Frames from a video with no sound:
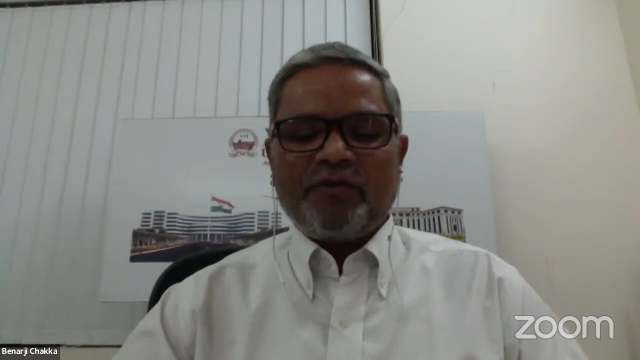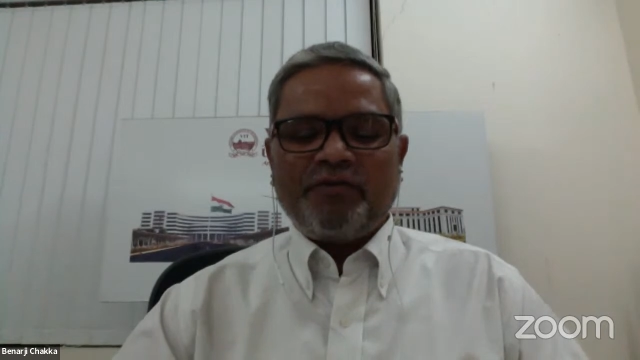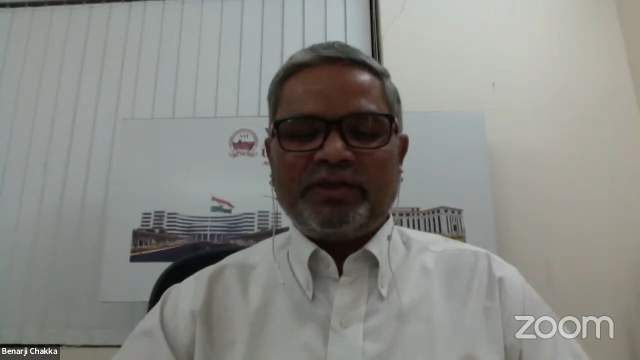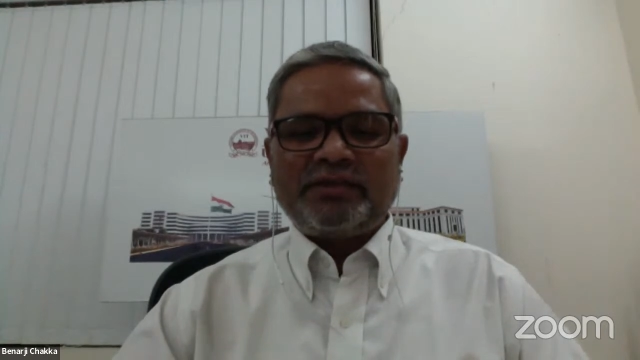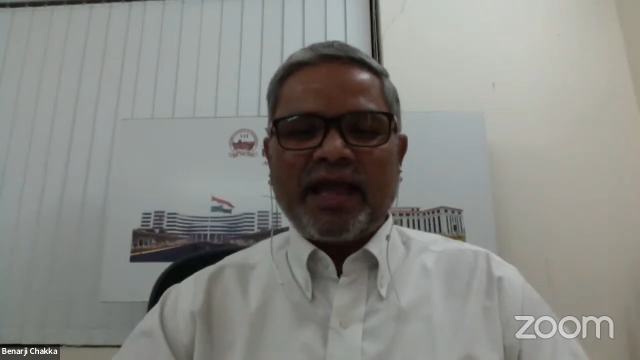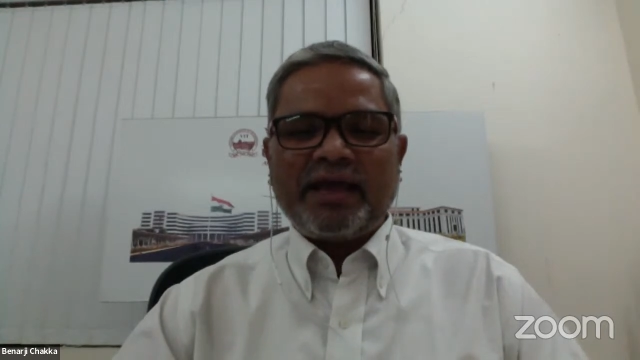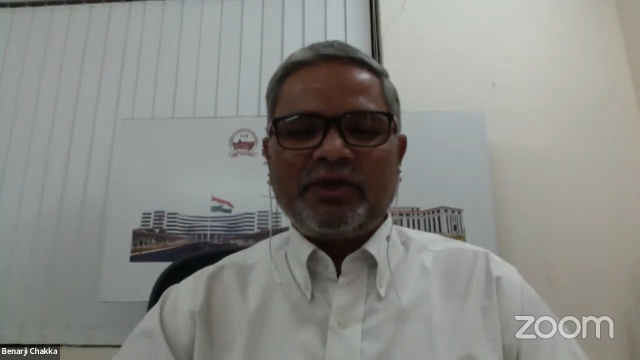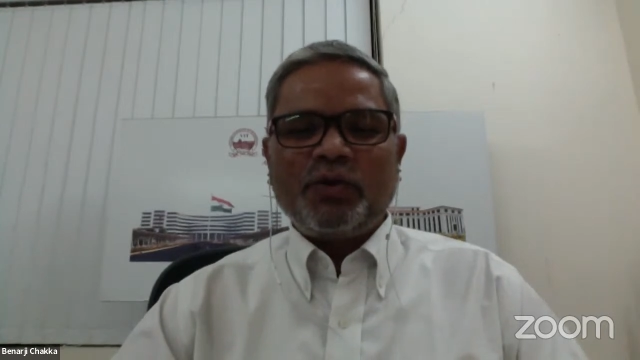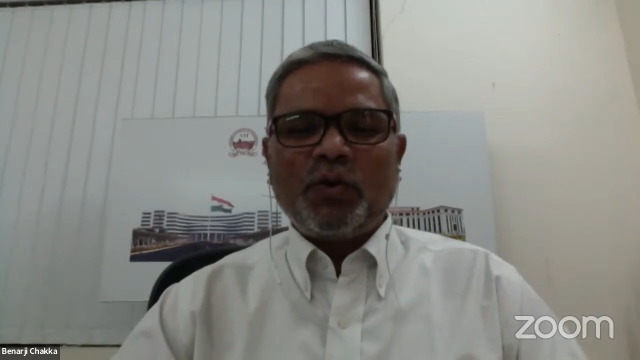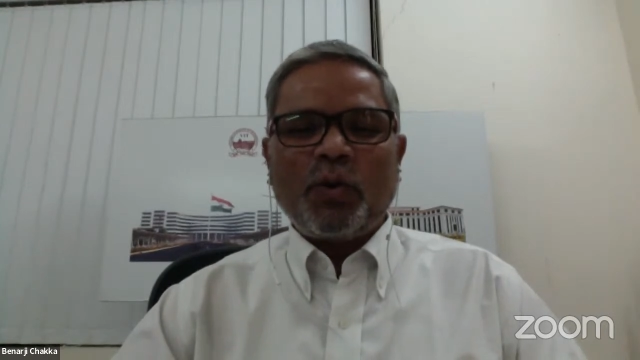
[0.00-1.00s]
we thank
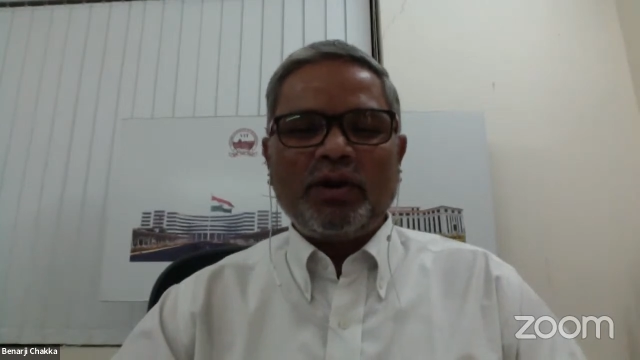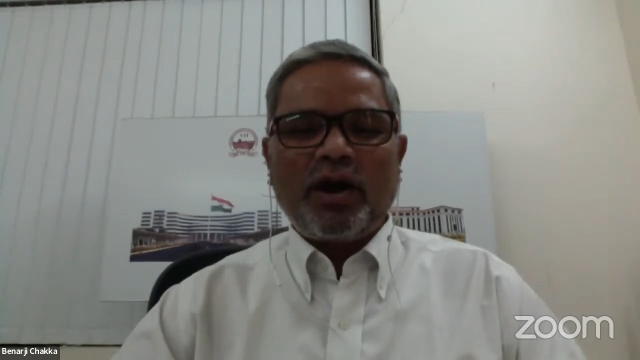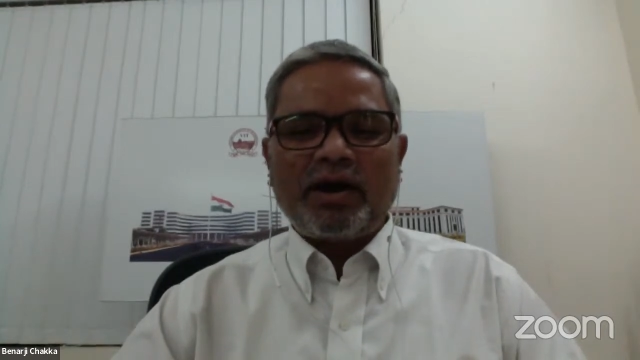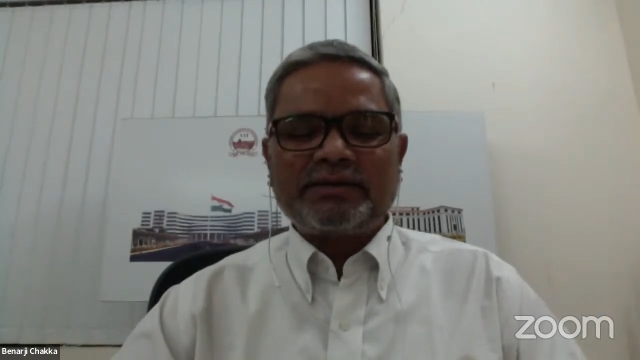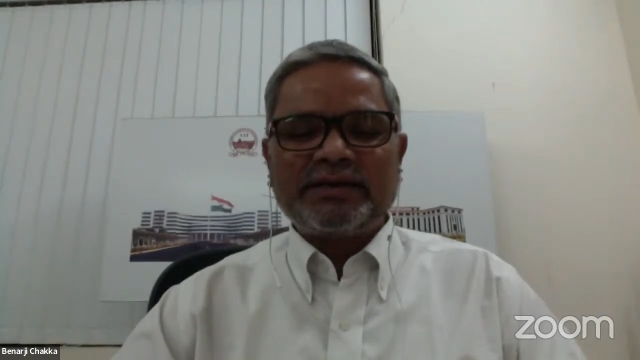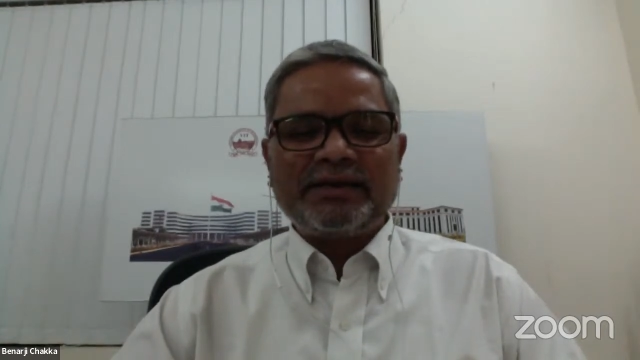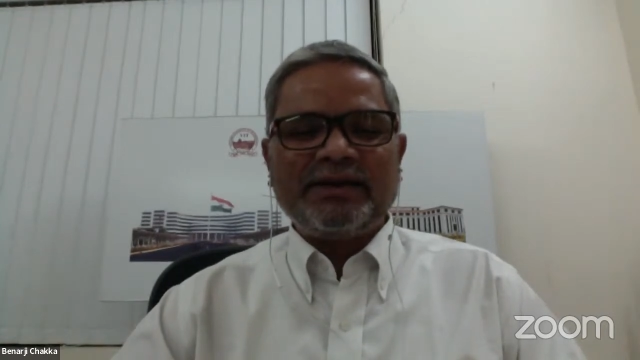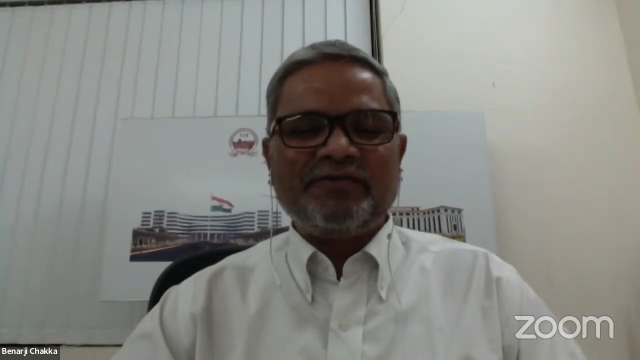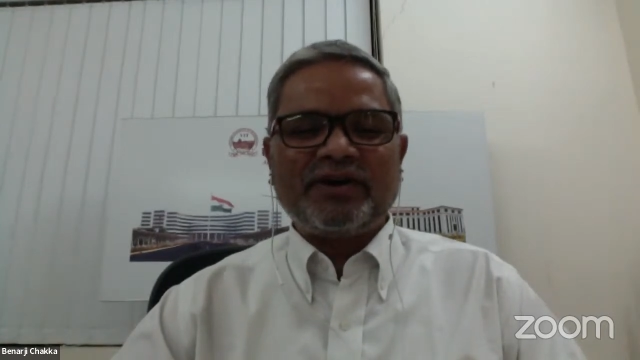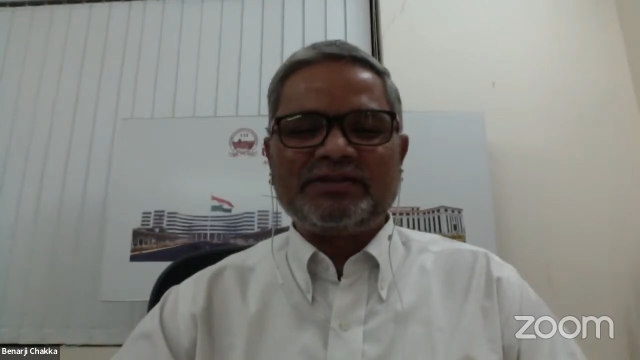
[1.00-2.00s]
you
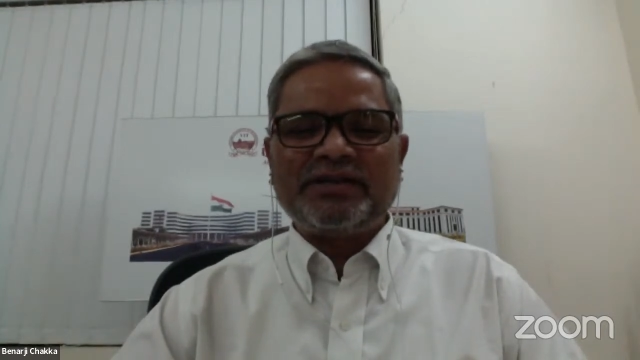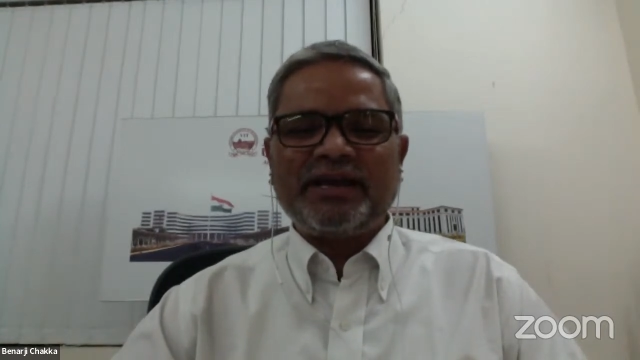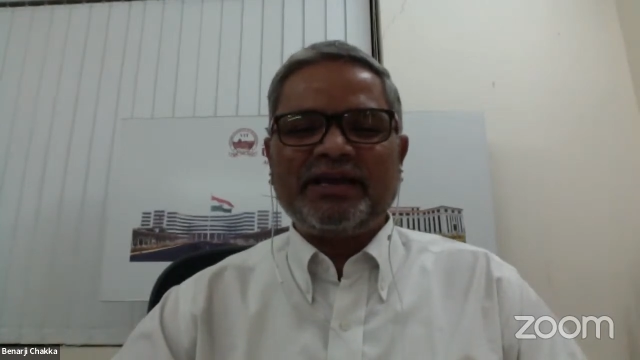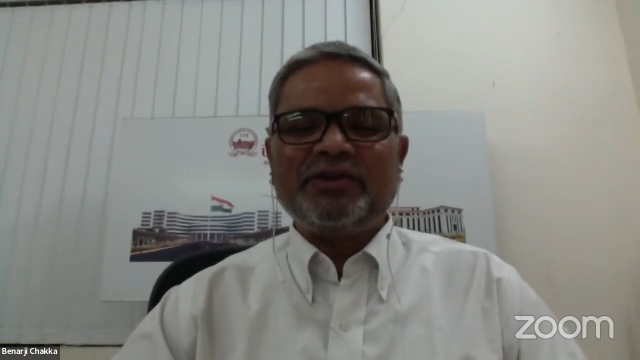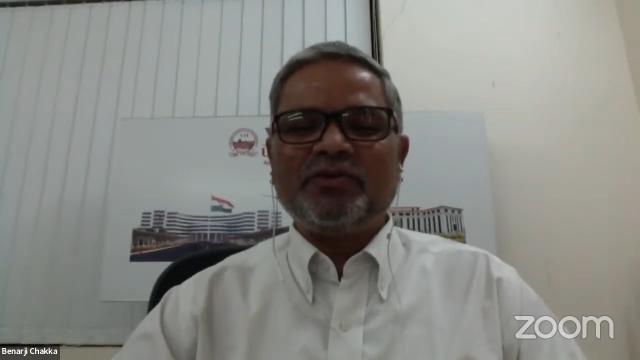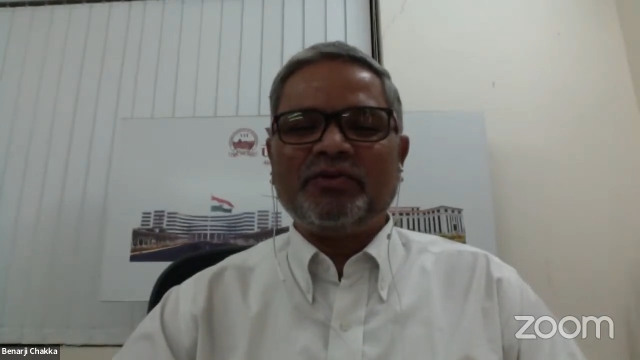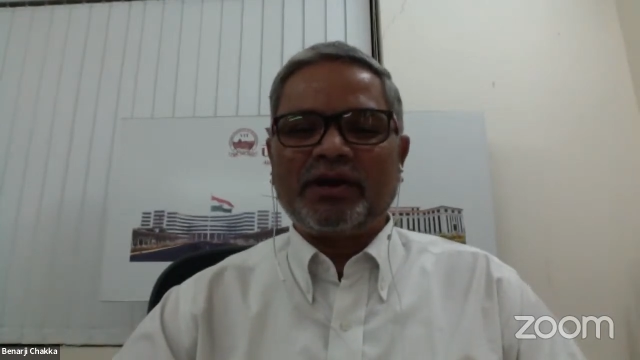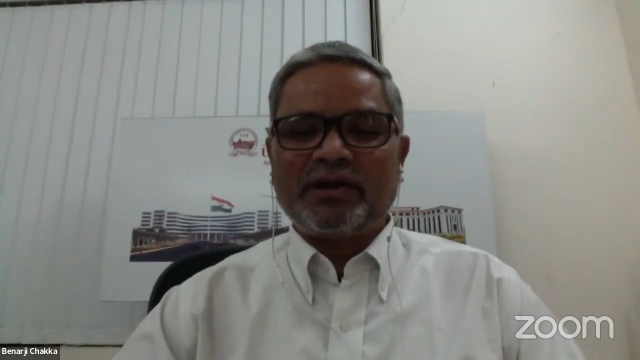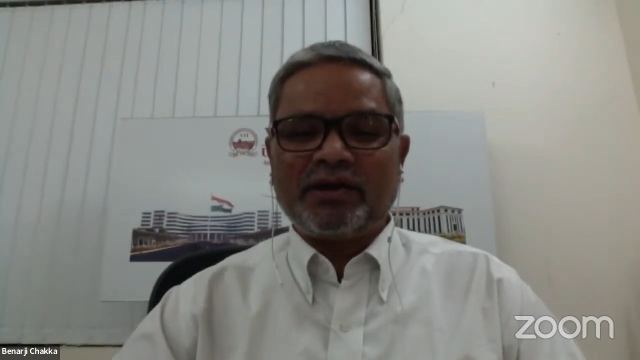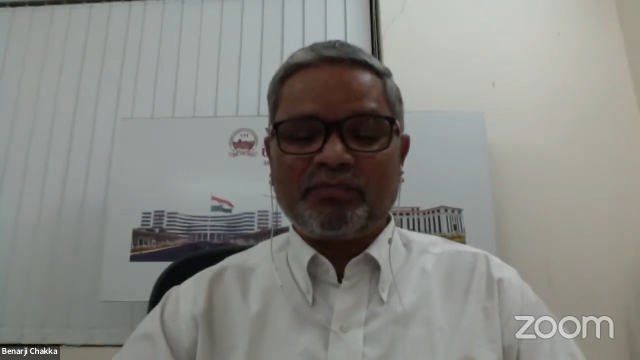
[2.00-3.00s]
wholeheartedly for taking
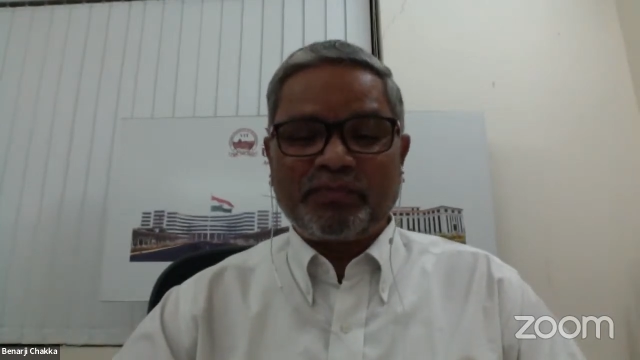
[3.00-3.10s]
your